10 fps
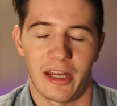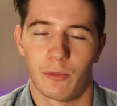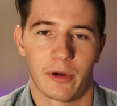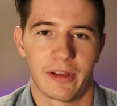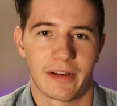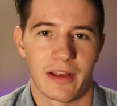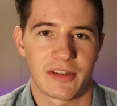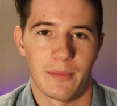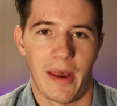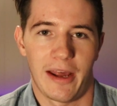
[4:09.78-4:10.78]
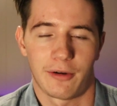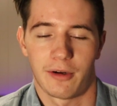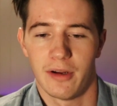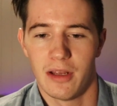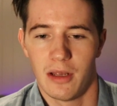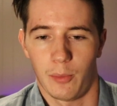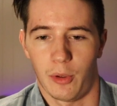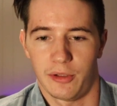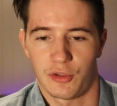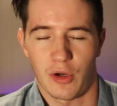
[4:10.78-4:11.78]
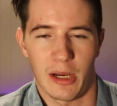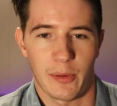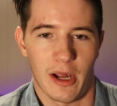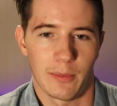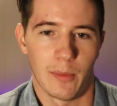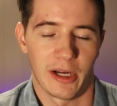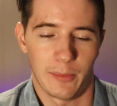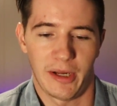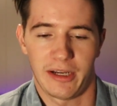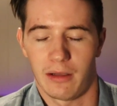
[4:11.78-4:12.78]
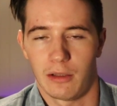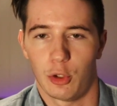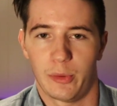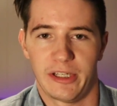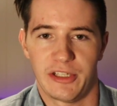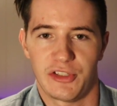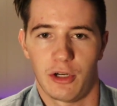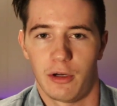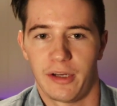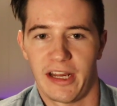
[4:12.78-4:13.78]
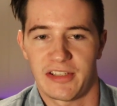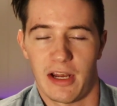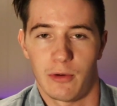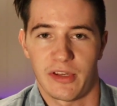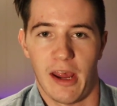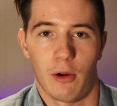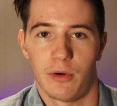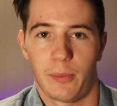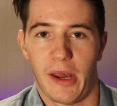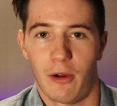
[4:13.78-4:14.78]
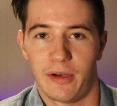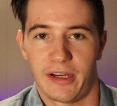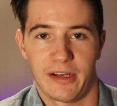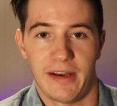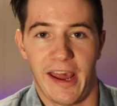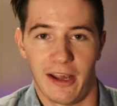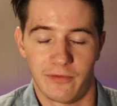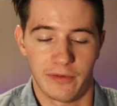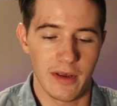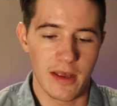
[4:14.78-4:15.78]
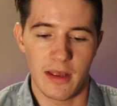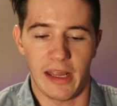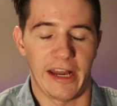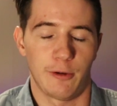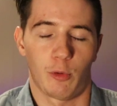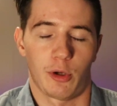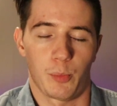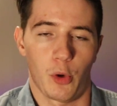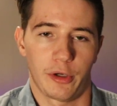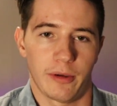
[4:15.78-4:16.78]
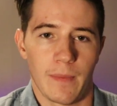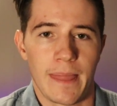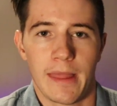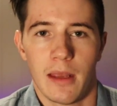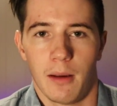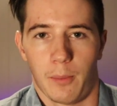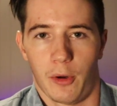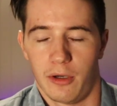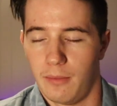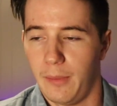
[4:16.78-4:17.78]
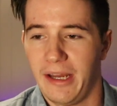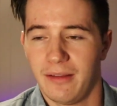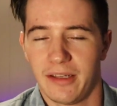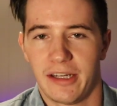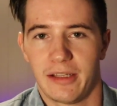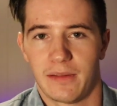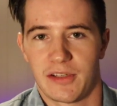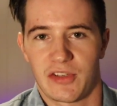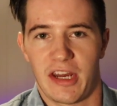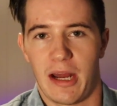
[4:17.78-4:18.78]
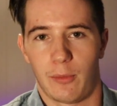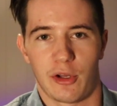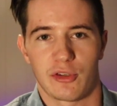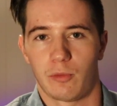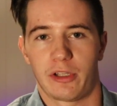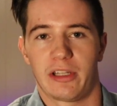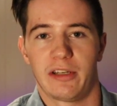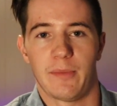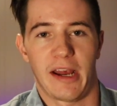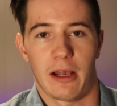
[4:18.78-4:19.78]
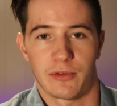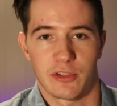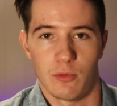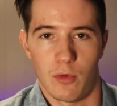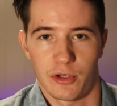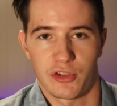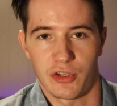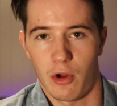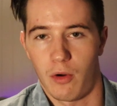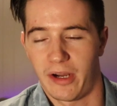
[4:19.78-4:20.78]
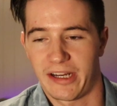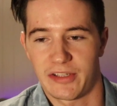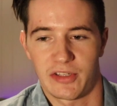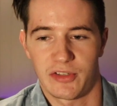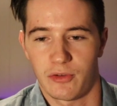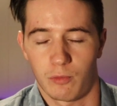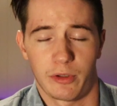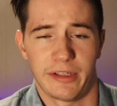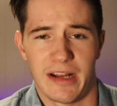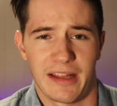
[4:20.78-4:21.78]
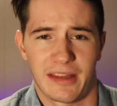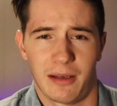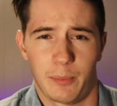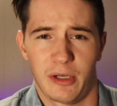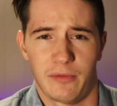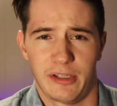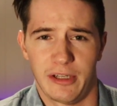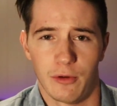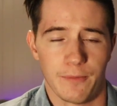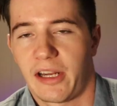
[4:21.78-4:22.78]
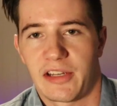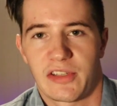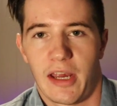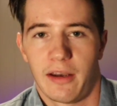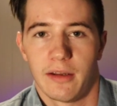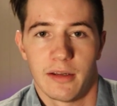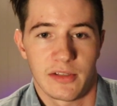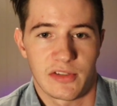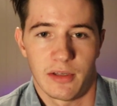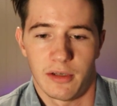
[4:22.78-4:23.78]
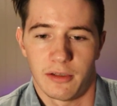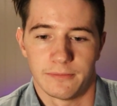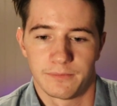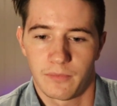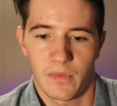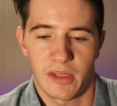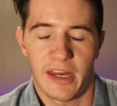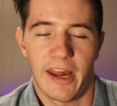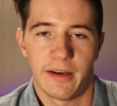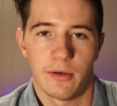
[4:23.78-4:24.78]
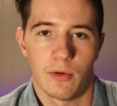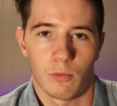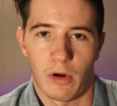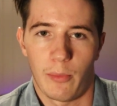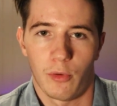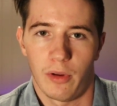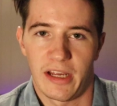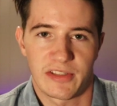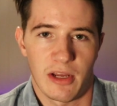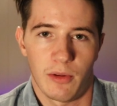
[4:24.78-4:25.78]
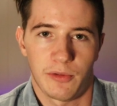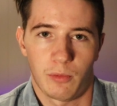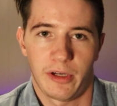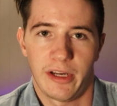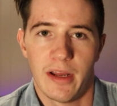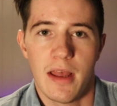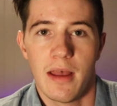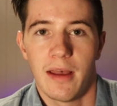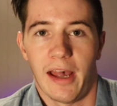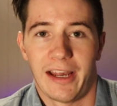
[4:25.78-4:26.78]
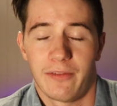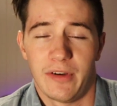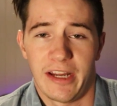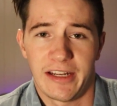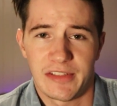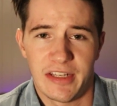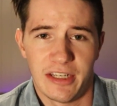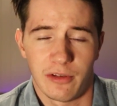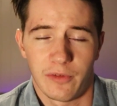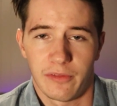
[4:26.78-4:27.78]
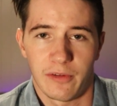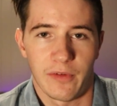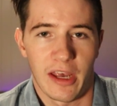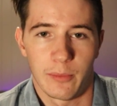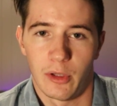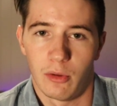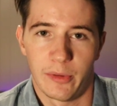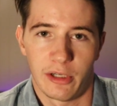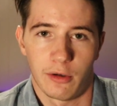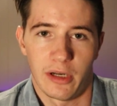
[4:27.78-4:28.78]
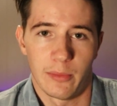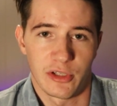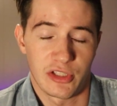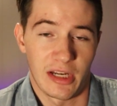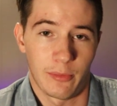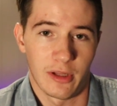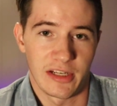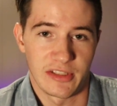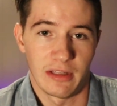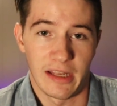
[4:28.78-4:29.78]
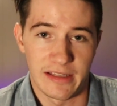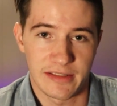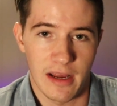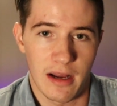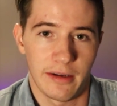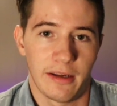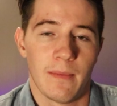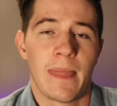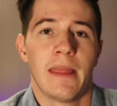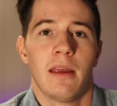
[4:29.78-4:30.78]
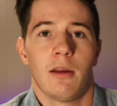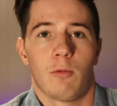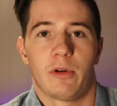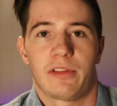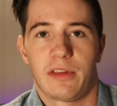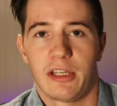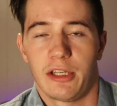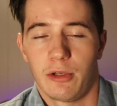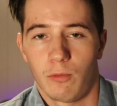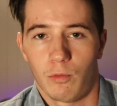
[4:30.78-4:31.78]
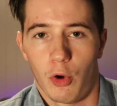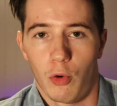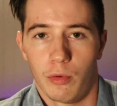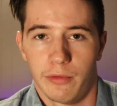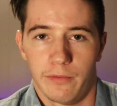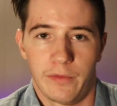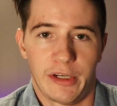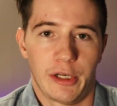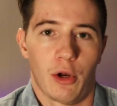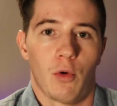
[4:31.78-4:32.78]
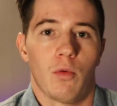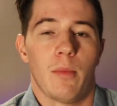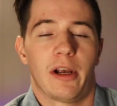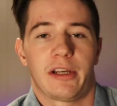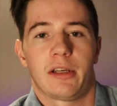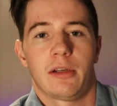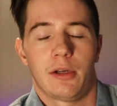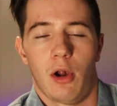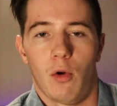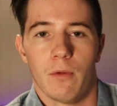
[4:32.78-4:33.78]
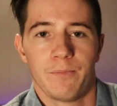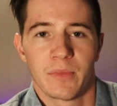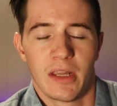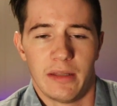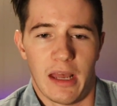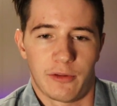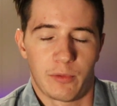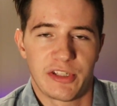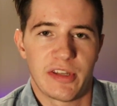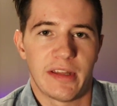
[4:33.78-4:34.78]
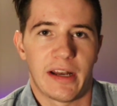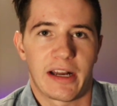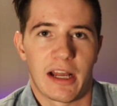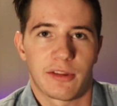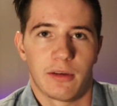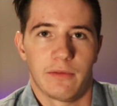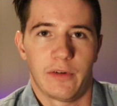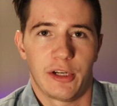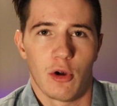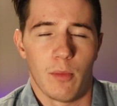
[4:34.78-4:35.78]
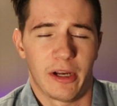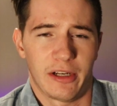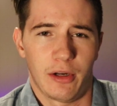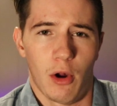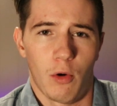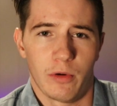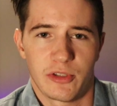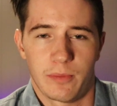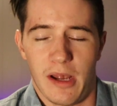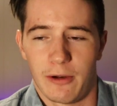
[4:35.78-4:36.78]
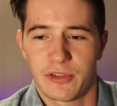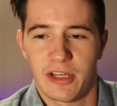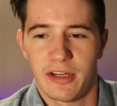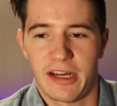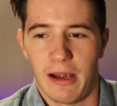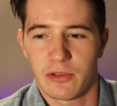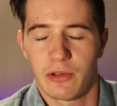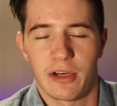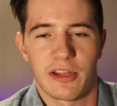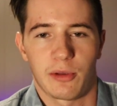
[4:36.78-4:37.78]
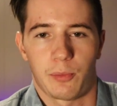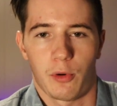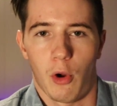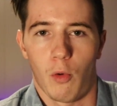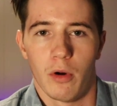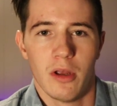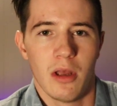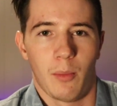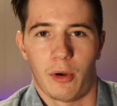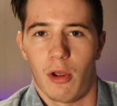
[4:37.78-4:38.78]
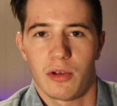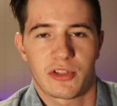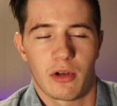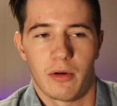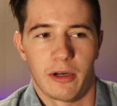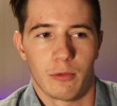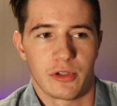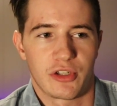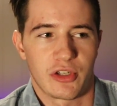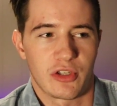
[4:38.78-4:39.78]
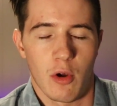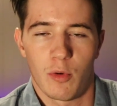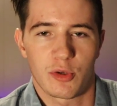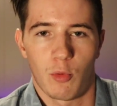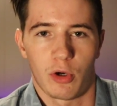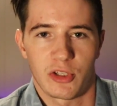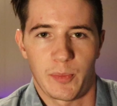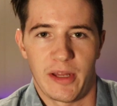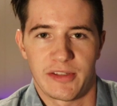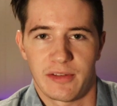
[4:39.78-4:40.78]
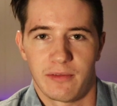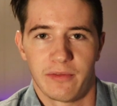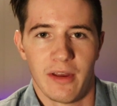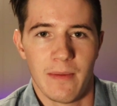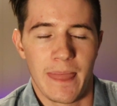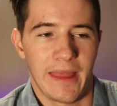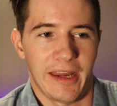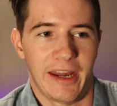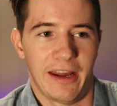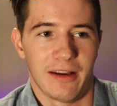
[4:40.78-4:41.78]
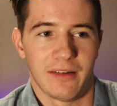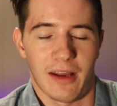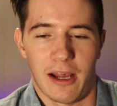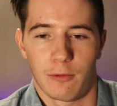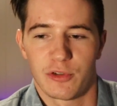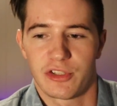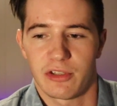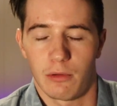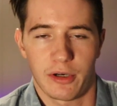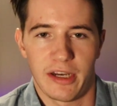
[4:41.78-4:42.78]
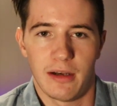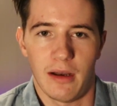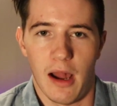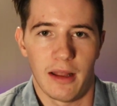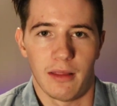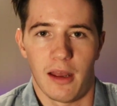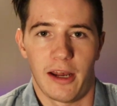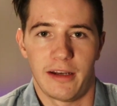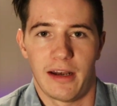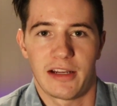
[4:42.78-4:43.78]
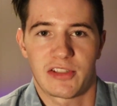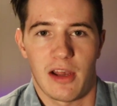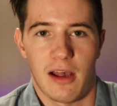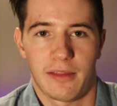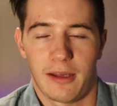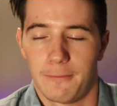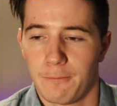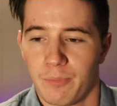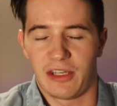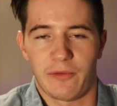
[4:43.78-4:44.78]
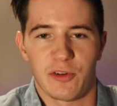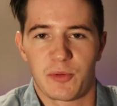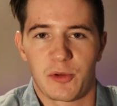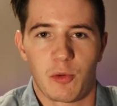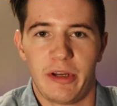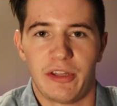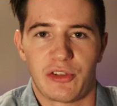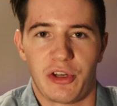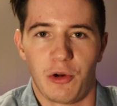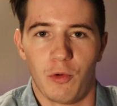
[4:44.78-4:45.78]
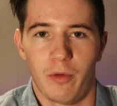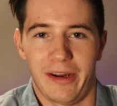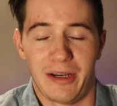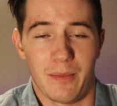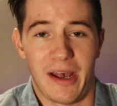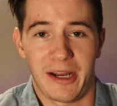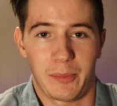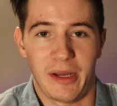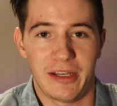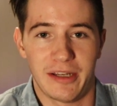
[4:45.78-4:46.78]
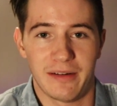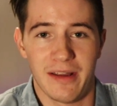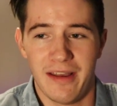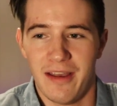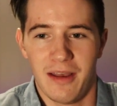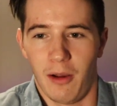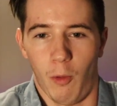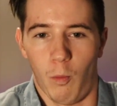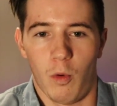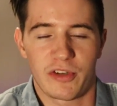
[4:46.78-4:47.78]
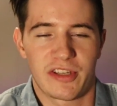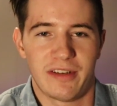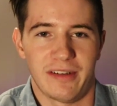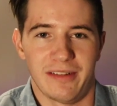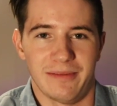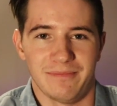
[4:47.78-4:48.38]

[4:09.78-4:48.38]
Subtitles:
it really doesn't matter. But the tripod might make it a little bit easier in case I was out and about and I didn't have anywhere to put it. But mainly, this camera doesn't really leave my house too much, so I guess it's really not that big of a deal. Like I said, it's the Canon Rebel SL3. I have an 18 to 55 millimeter image stabilizing lens on it with the Rode VideoMic Go. Now, the reason that I got the VideoMic Go is I was looking at the Pro, but also it was just so much more expensive. And I was looking online and I saw that the difference between the two, in my opinion, wasn't